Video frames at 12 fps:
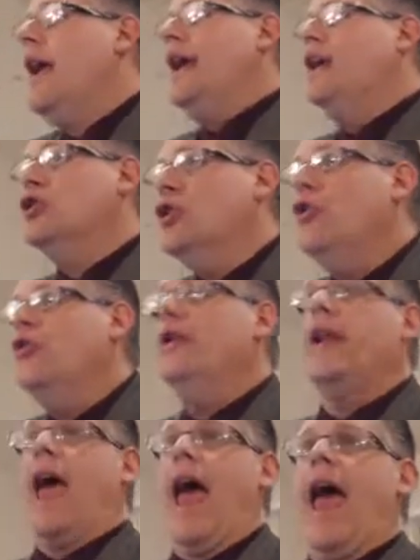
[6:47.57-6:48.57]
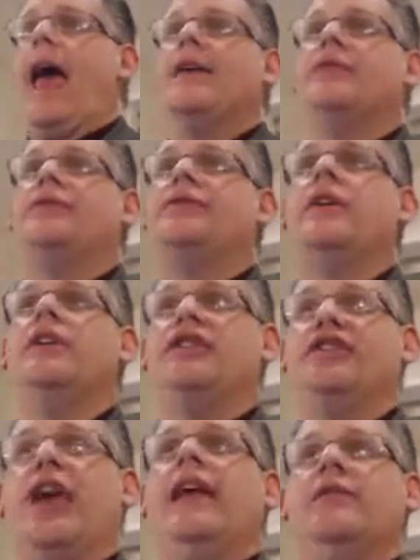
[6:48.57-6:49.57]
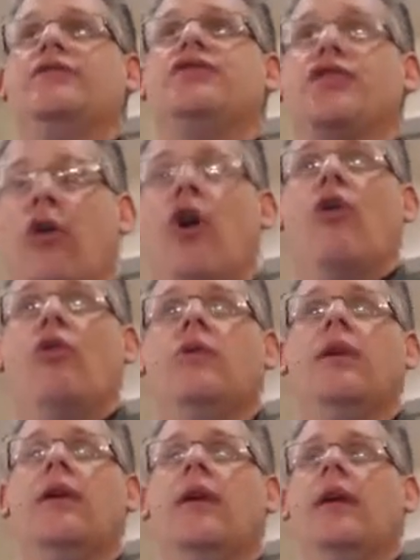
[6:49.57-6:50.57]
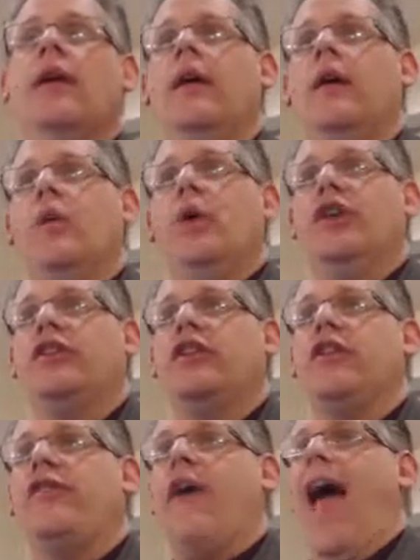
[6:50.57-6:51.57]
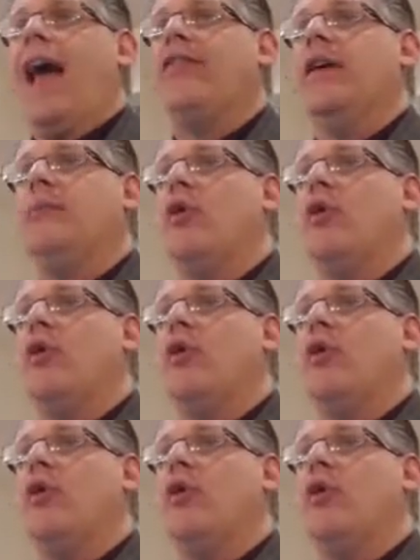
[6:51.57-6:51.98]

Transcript: included as Satan's throne. We looked at the fact that